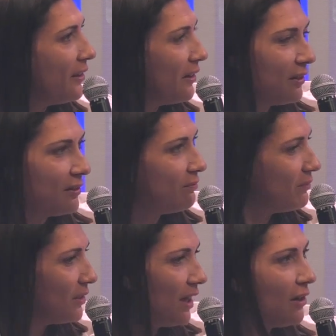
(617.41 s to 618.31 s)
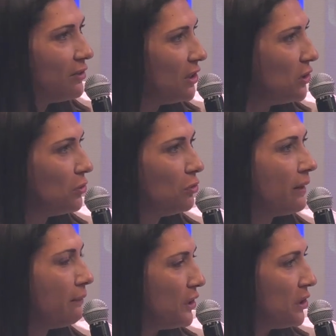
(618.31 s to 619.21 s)
How did you
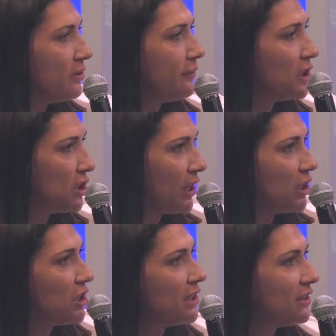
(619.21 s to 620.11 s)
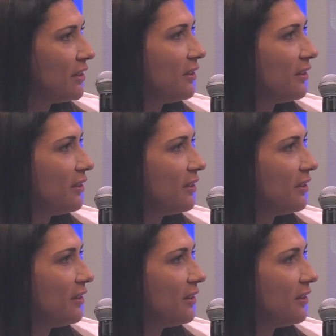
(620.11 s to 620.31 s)
envision these changes?